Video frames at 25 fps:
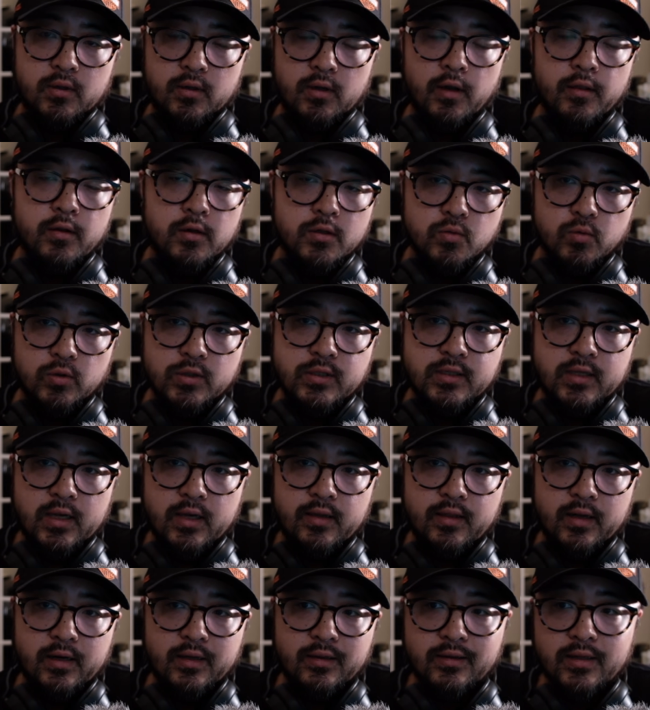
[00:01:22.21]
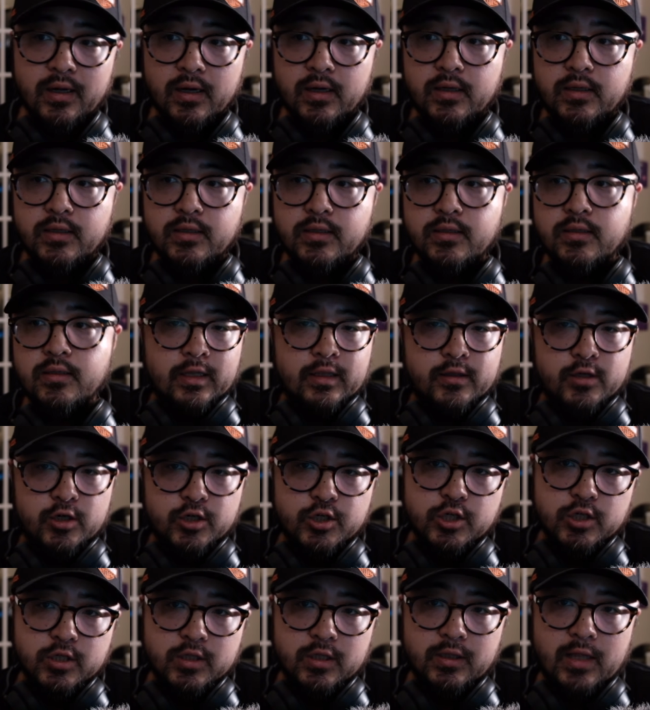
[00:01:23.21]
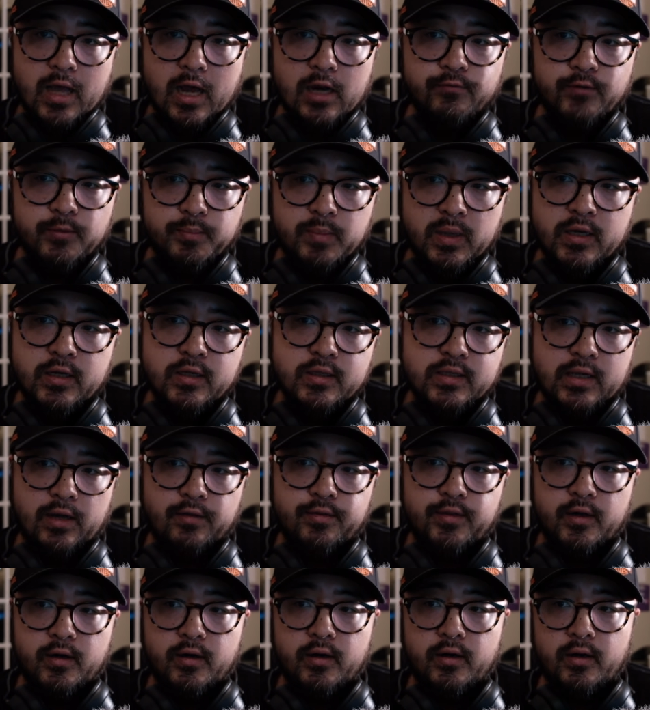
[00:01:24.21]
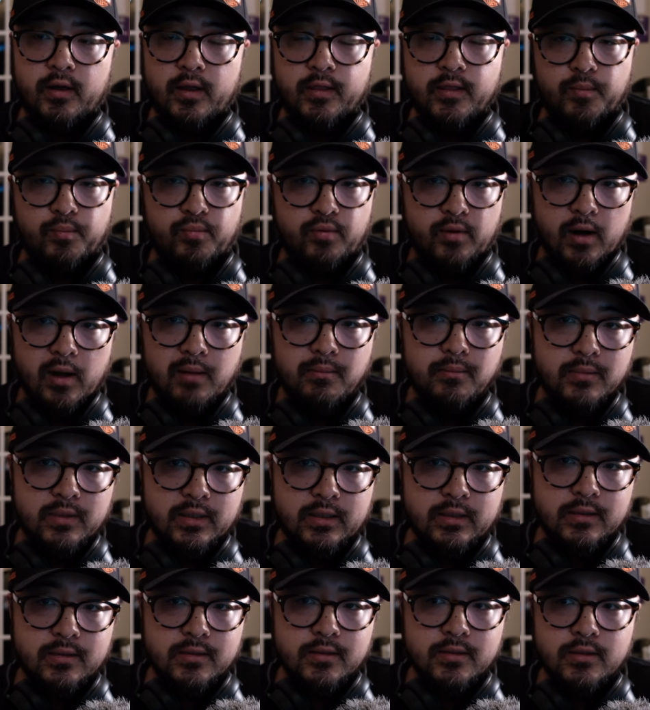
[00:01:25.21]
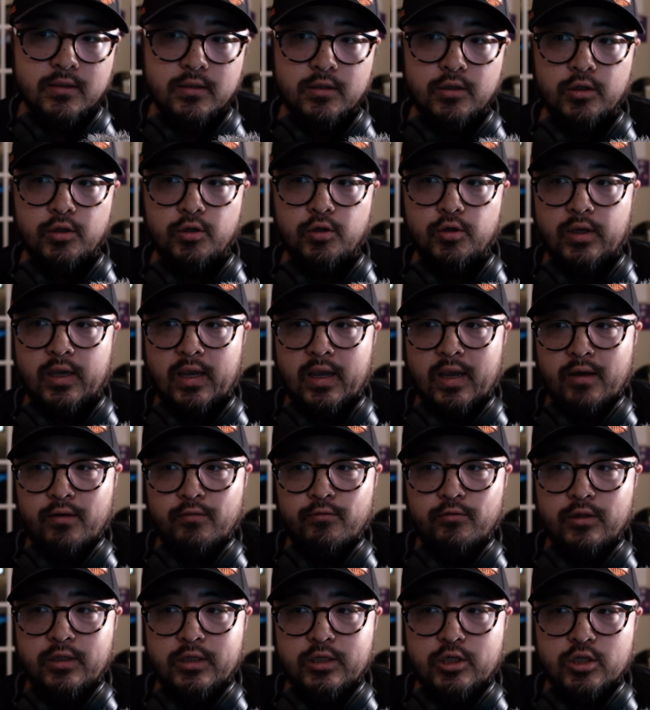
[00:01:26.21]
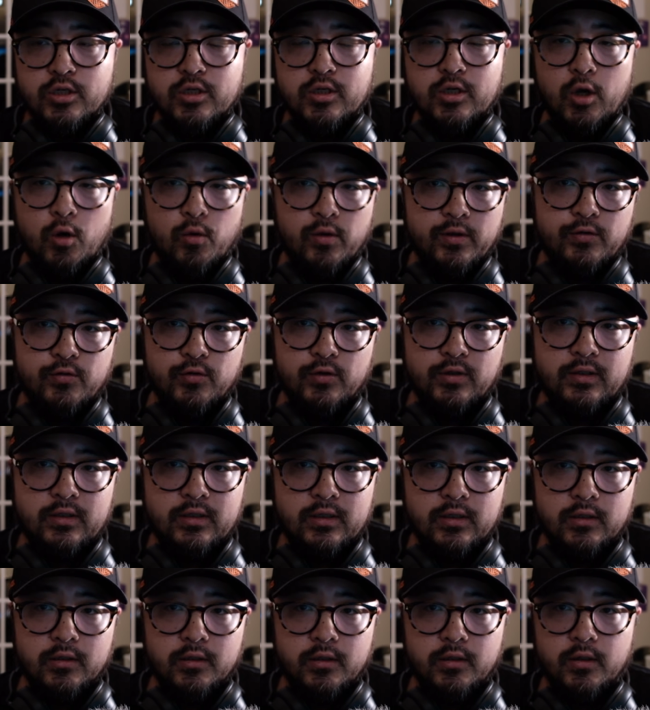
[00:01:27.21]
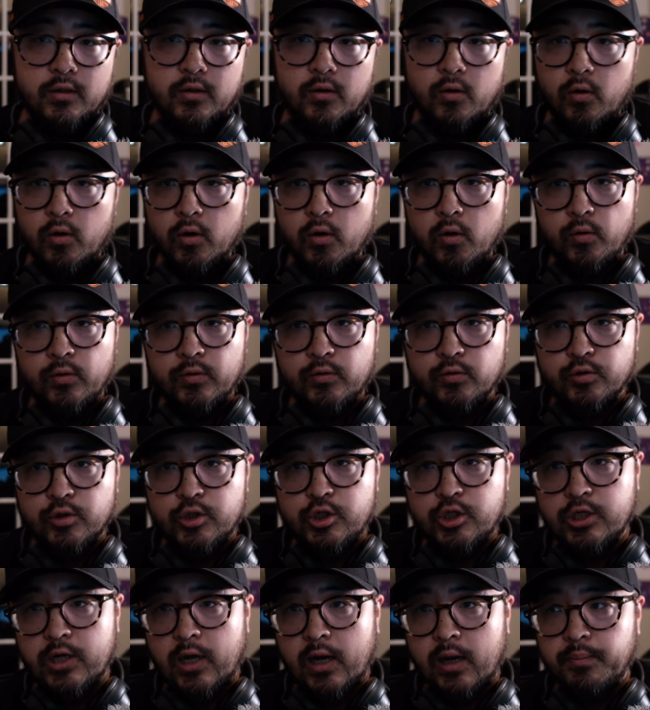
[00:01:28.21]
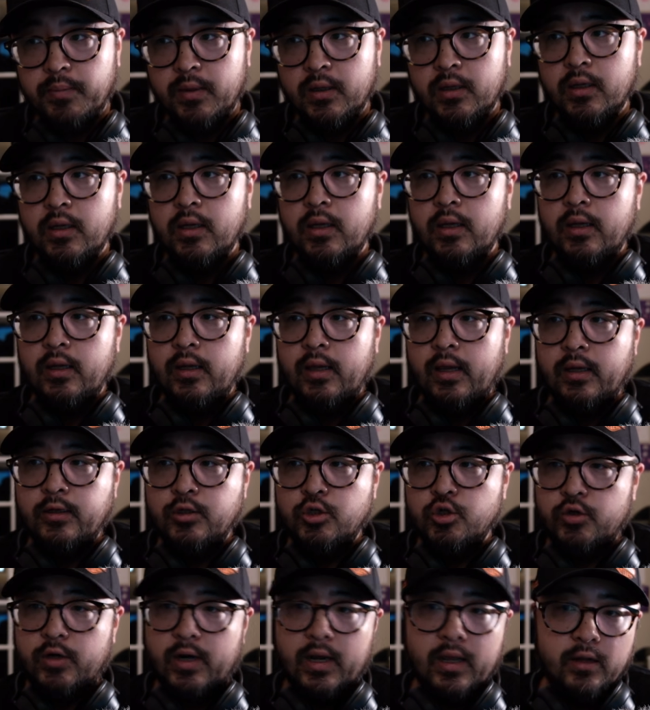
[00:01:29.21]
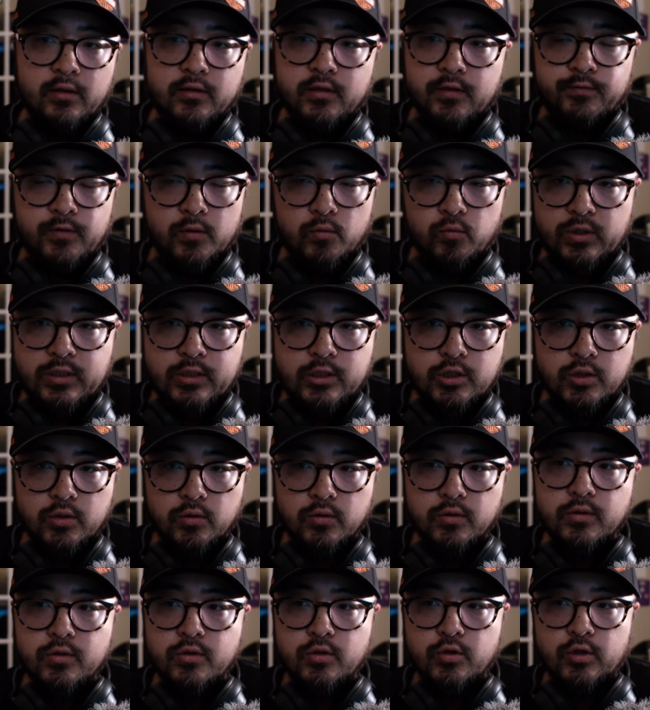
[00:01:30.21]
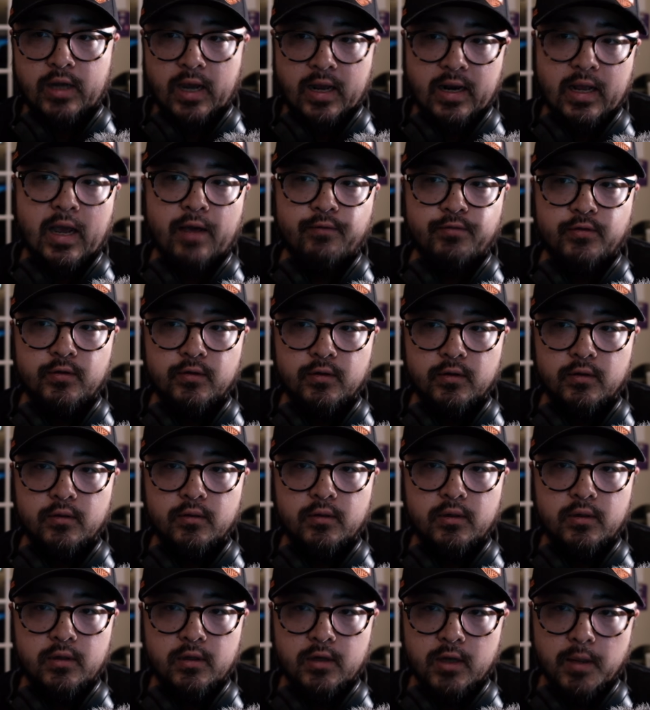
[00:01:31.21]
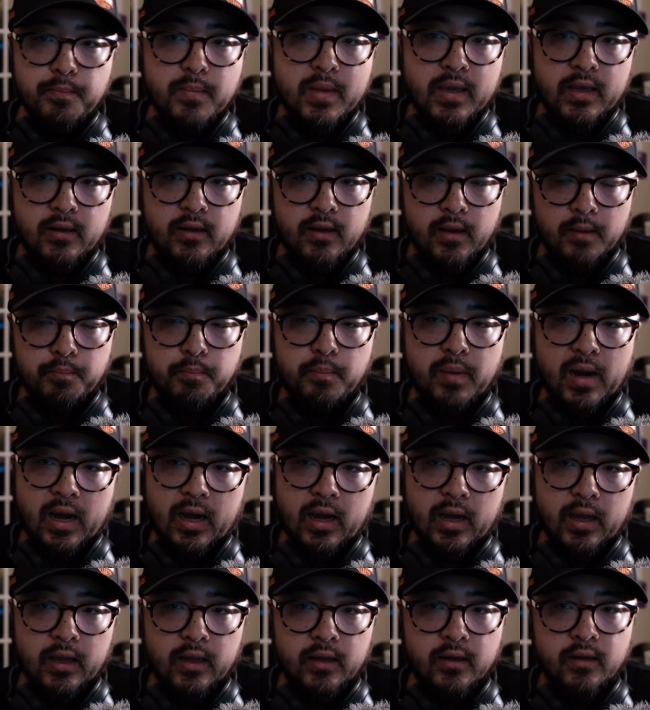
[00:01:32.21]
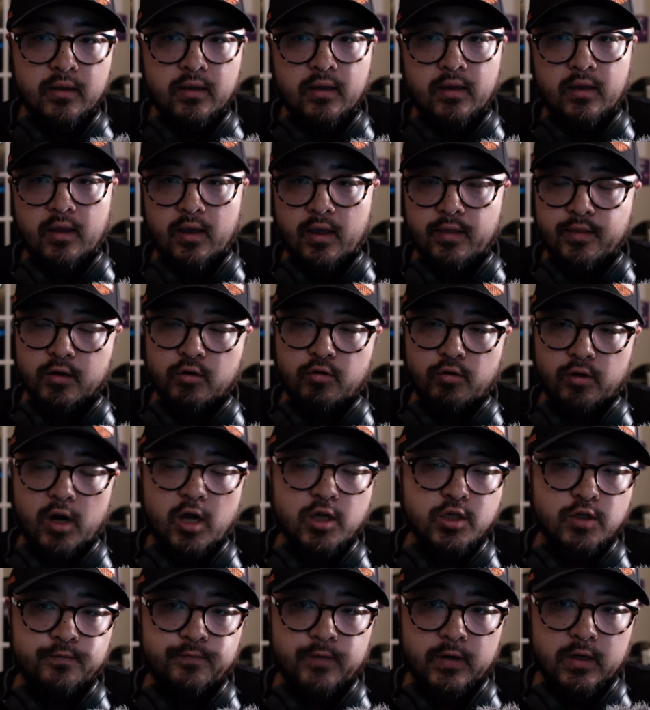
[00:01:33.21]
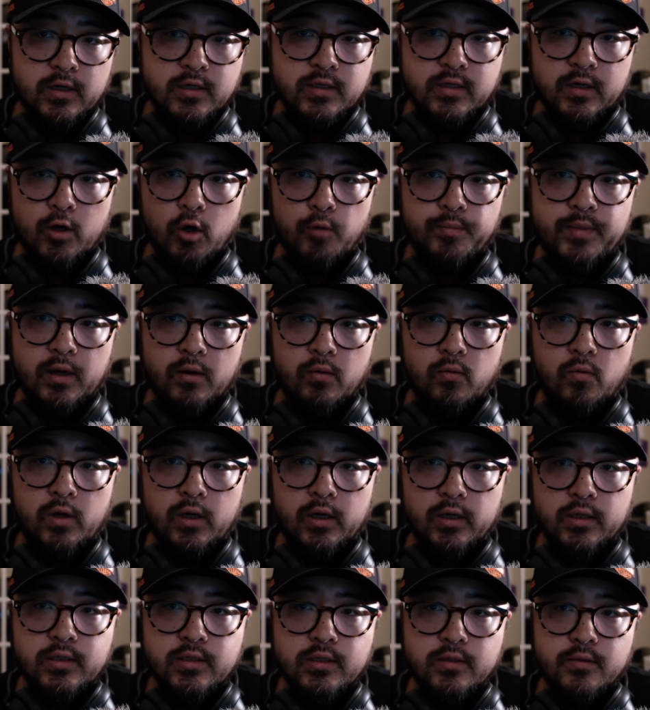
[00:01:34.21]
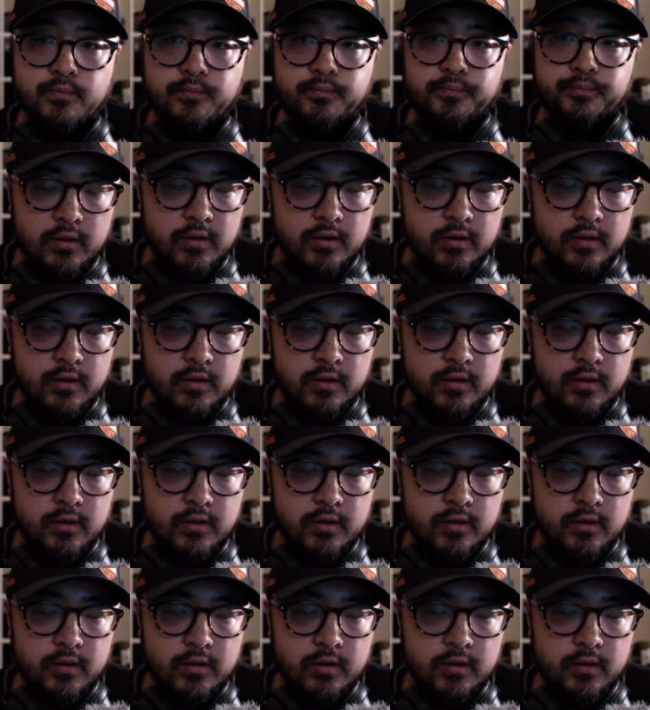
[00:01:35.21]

Others will say that it does. There's just a lot of opinions out there. And the problem is you can't really just go into a dealer or go into a shop and try out different windshields. You kind of have to commit and buy and then cross your fingers and hope that it works.